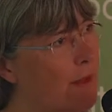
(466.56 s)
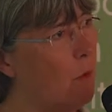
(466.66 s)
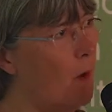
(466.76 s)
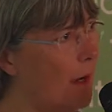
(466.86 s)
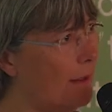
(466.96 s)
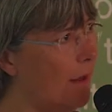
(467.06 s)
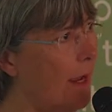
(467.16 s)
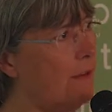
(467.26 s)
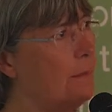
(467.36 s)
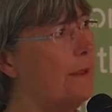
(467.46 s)
other
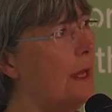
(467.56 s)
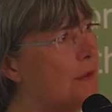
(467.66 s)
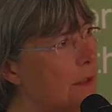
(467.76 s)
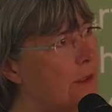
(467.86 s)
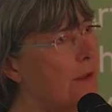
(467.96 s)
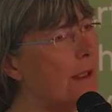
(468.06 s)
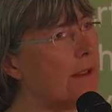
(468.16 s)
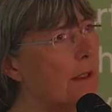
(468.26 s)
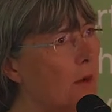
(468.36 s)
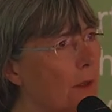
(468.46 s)
wildlife, but those are the things,
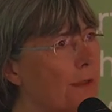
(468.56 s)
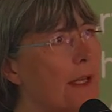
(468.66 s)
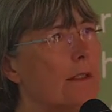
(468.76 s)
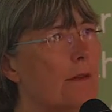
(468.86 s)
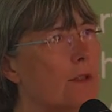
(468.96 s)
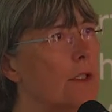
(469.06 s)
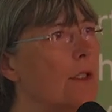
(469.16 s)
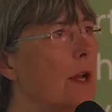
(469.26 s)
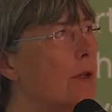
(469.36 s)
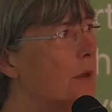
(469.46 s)
all the things I've just
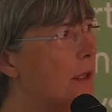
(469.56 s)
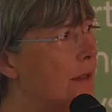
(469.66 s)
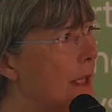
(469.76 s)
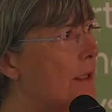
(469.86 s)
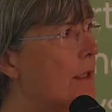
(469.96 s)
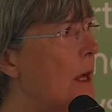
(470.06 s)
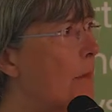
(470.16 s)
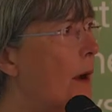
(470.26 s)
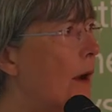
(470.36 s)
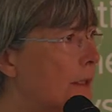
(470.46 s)
shown you are the things that are
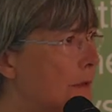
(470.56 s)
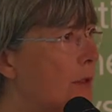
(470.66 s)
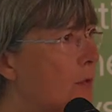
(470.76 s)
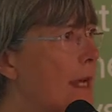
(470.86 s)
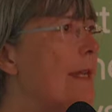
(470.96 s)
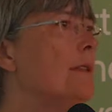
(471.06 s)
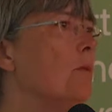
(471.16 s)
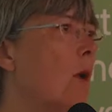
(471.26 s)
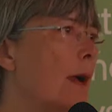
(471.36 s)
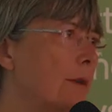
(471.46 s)
part of the reason
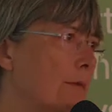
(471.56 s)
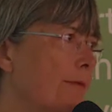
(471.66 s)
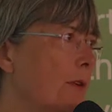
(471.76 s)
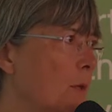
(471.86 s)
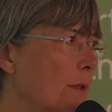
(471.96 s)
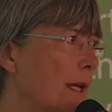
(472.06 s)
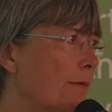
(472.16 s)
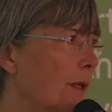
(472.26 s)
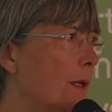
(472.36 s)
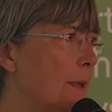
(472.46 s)
why the river was
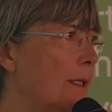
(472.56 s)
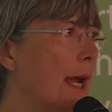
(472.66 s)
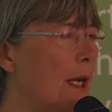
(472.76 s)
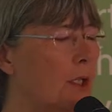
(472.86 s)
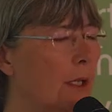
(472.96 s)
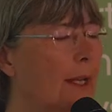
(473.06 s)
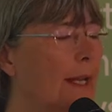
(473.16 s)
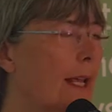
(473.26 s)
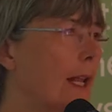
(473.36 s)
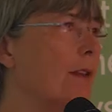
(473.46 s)
given the protection.
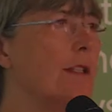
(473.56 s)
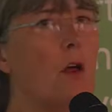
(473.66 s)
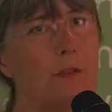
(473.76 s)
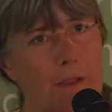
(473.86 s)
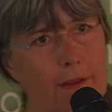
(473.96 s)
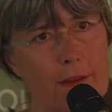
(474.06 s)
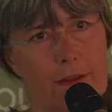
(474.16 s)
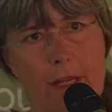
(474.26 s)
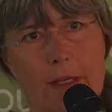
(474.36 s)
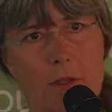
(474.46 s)
There's lots of other
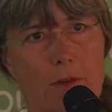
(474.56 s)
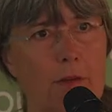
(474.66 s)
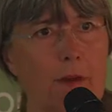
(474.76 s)
things on the